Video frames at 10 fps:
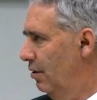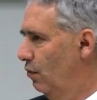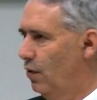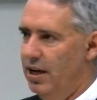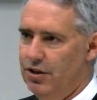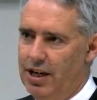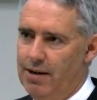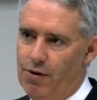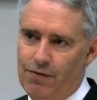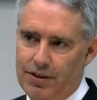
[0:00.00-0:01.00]

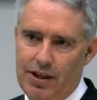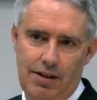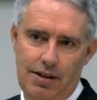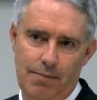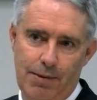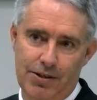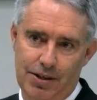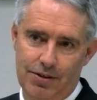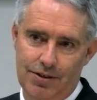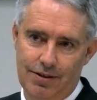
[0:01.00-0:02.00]
regime of the 10-year
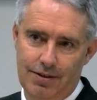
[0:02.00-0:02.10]
budgets.